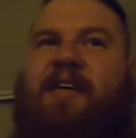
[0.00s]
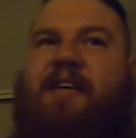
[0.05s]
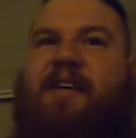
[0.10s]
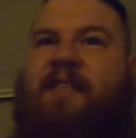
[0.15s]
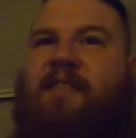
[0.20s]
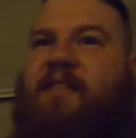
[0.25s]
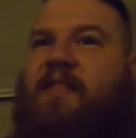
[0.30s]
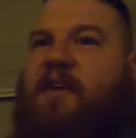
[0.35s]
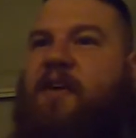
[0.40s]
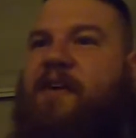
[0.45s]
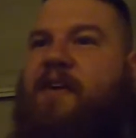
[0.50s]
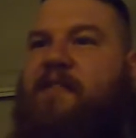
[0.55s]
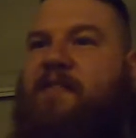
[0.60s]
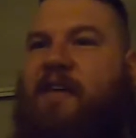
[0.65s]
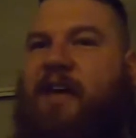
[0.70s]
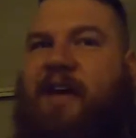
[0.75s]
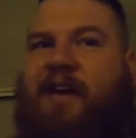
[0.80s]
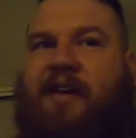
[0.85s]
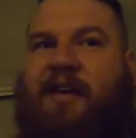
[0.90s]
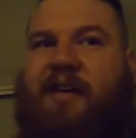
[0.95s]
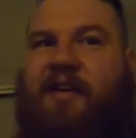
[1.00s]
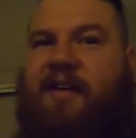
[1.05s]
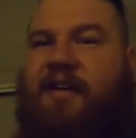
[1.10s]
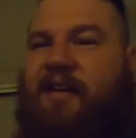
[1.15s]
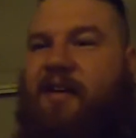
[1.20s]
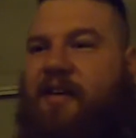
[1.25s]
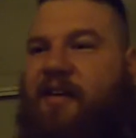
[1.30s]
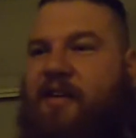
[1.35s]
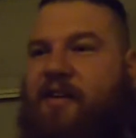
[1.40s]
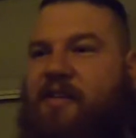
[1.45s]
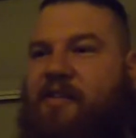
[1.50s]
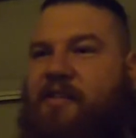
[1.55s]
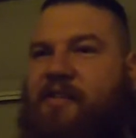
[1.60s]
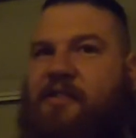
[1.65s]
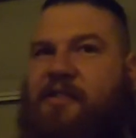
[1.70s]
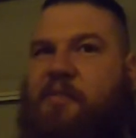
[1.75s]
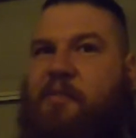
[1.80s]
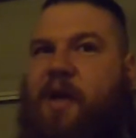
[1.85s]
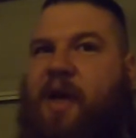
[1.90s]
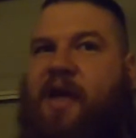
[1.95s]
Even though I've like
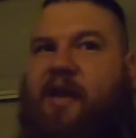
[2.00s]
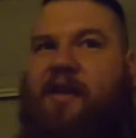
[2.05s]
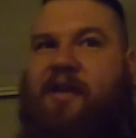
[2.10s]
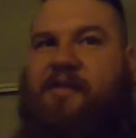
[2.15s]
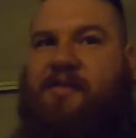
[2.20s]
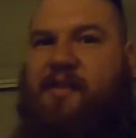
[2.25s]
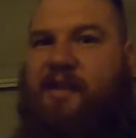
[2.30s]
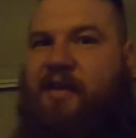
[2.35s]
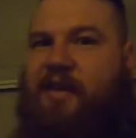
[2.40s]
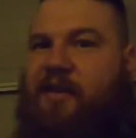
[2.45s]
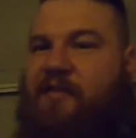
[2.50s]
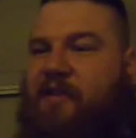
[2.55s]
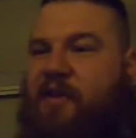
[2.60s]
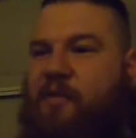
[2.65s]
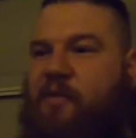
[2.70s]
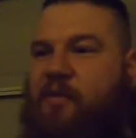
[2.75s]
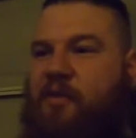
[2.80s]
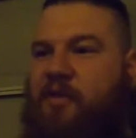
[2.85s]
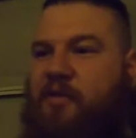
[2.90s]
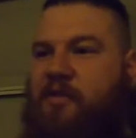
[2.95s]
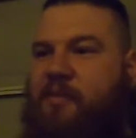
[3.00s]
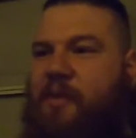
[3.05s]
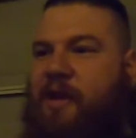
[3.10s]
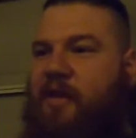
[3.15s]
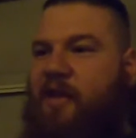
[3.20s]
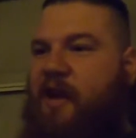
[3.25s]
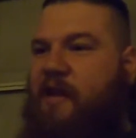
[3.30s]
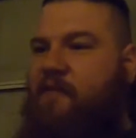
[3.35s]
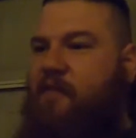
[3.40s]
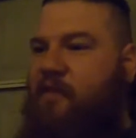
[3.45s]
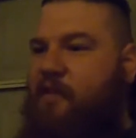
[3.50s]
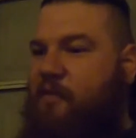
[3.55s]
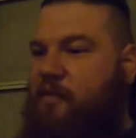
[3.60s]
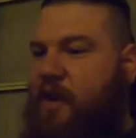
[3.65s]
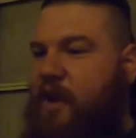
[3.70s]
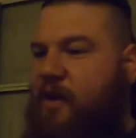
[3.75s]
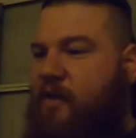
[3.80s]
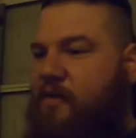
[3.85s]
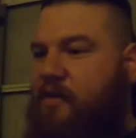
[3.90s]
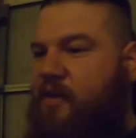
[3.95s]
spent a significant portion of my life with him
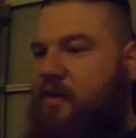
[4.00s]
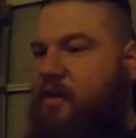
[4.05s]
now.